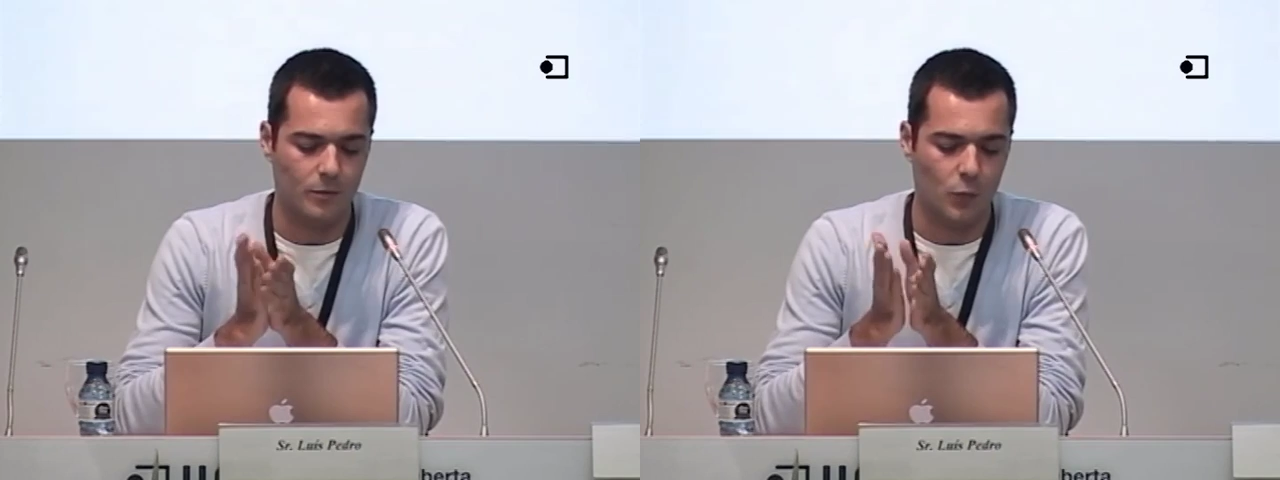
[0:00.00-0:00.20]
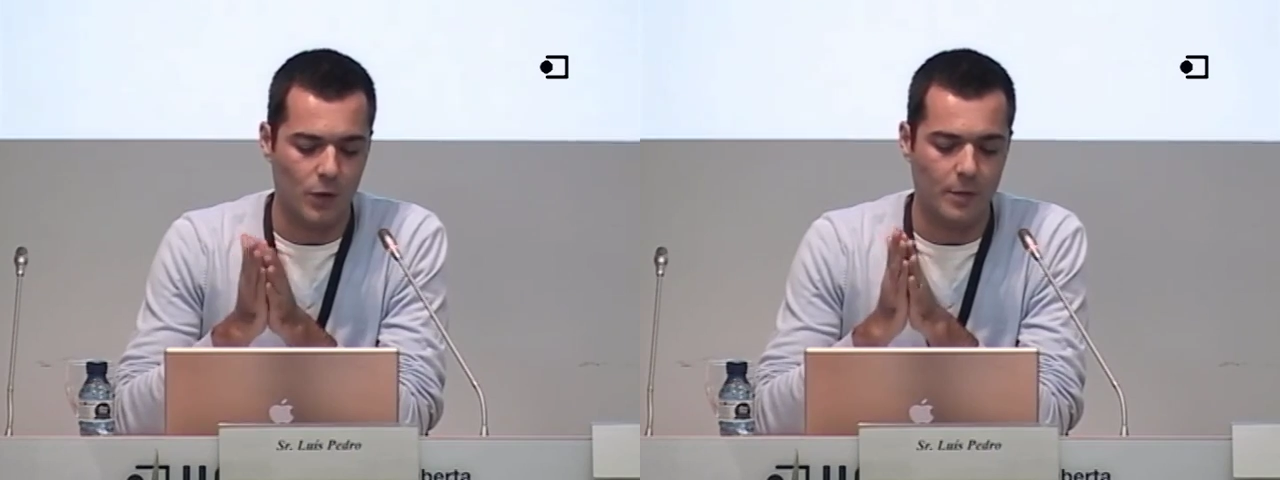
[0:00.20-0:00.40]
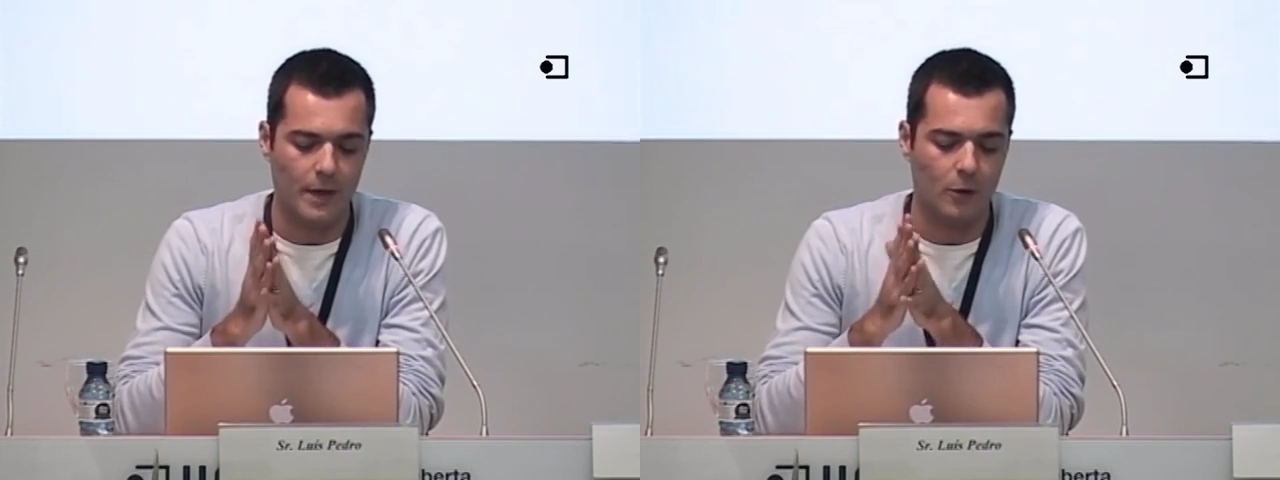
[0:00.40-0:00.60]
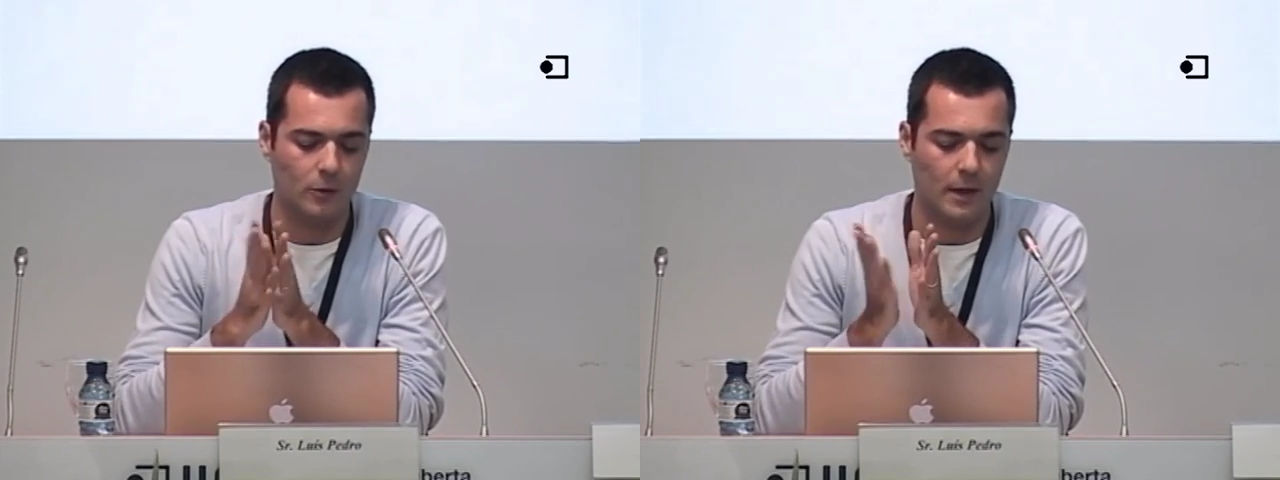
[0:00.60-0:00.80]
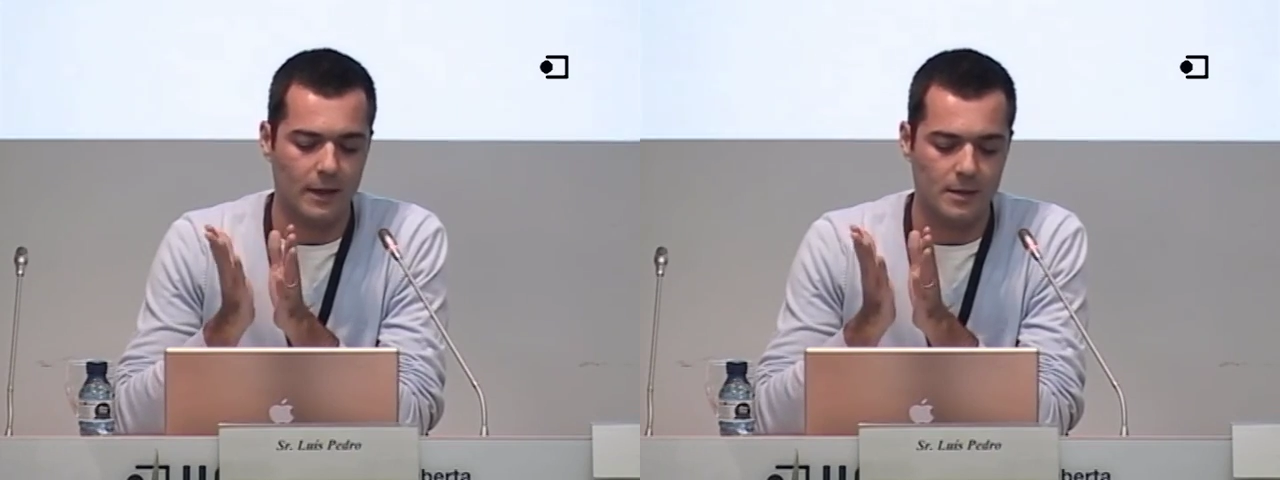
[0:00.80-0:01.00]
we may
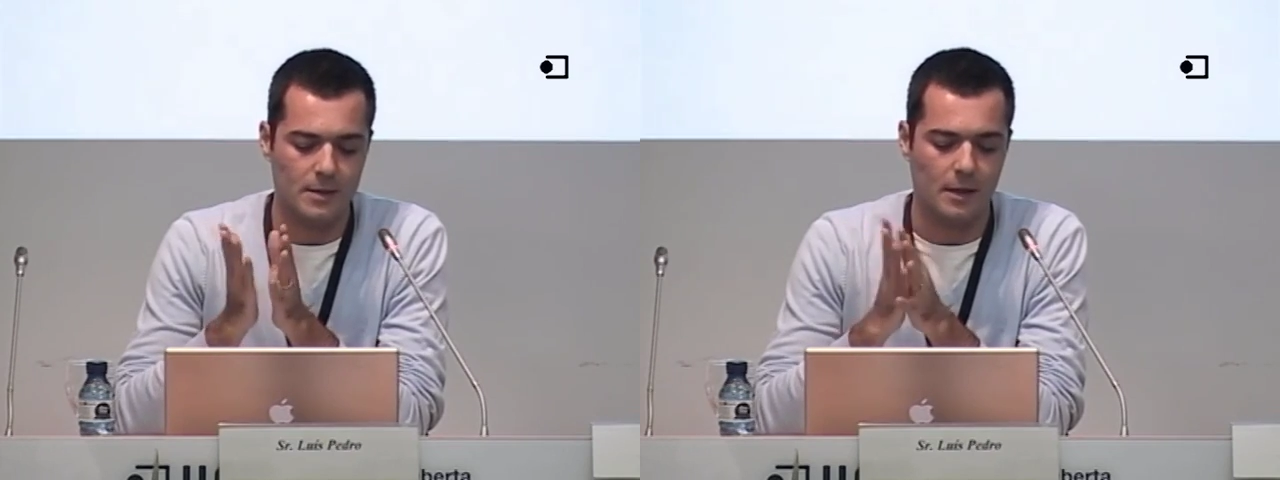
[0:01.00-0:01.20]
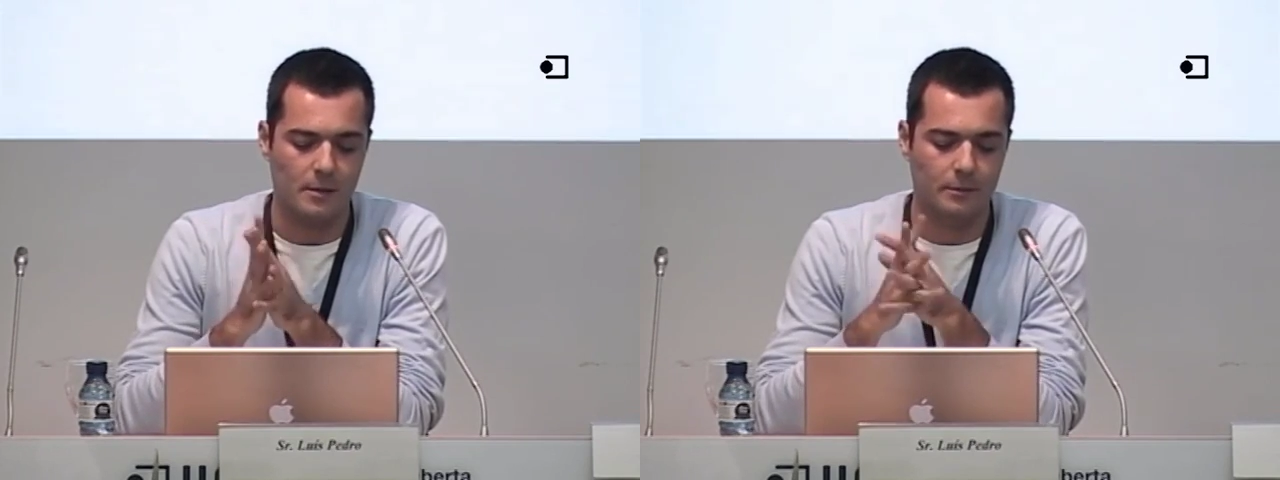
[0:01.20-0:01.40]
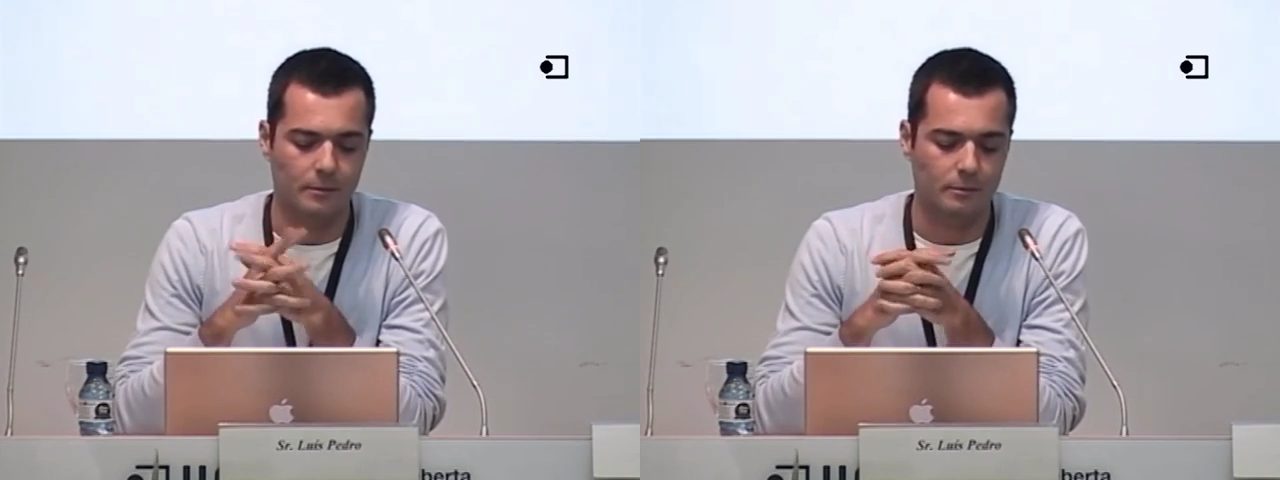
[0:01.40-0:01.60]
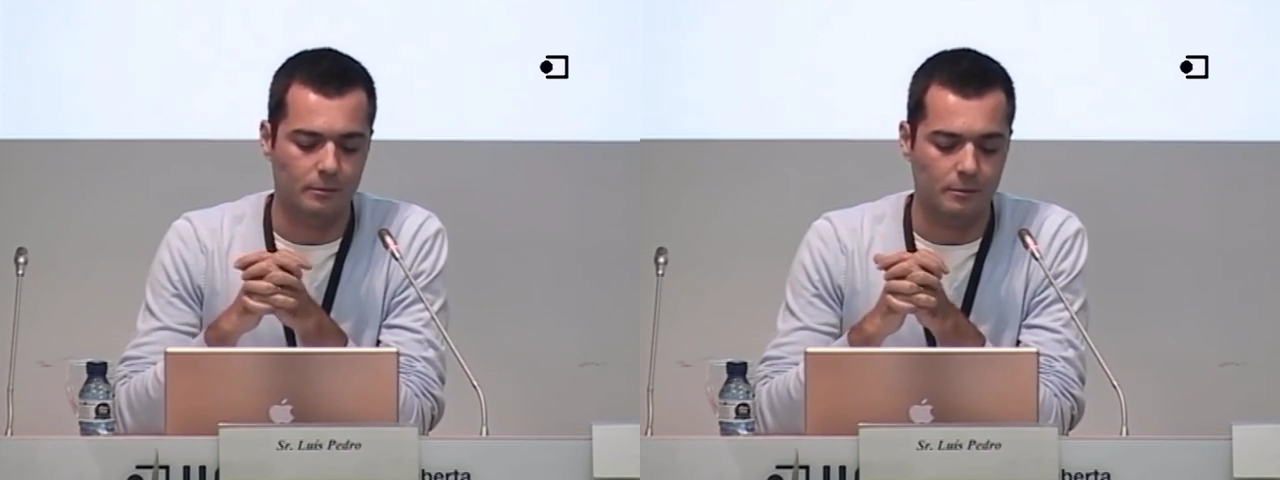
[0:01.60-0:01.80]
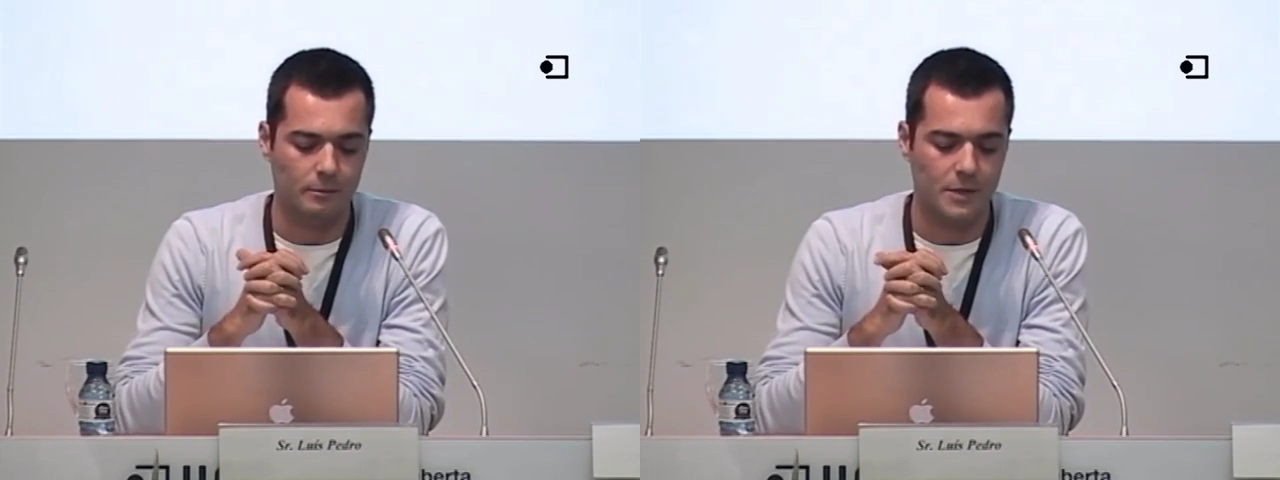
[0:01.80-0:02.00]
outline
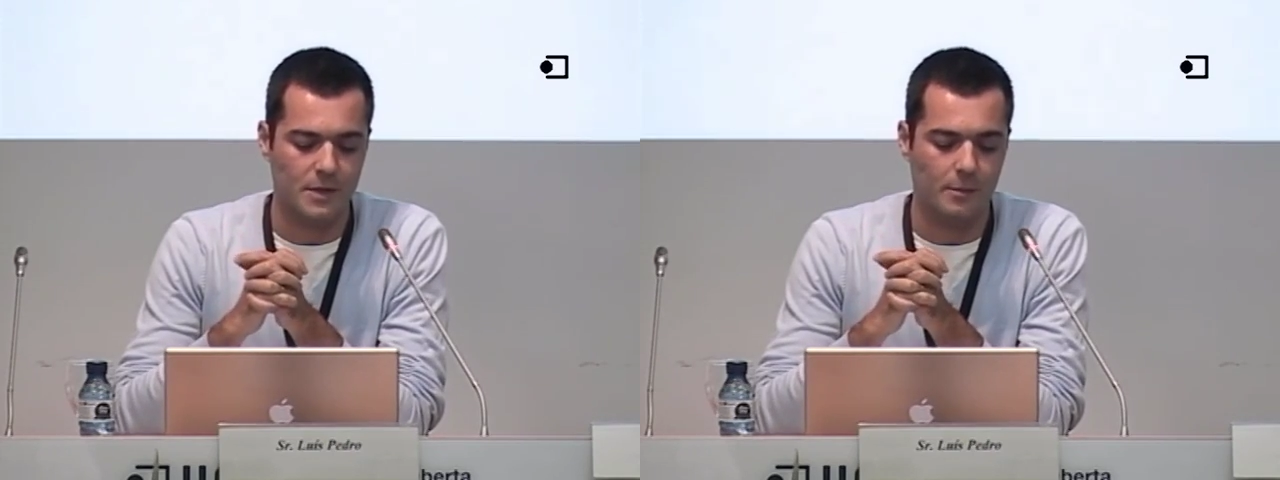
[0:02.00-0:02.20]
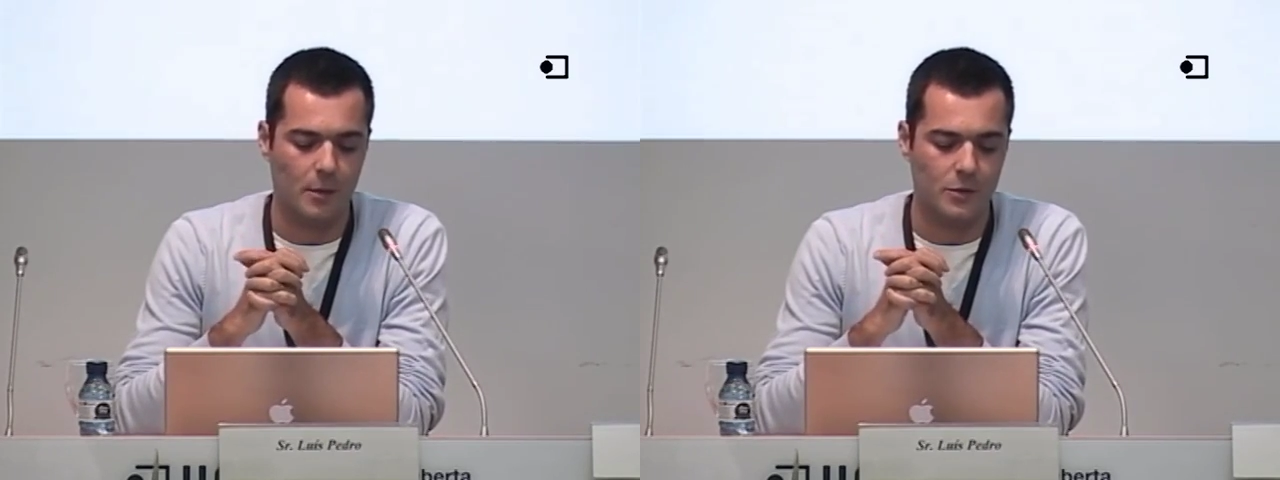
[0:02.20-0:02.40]
some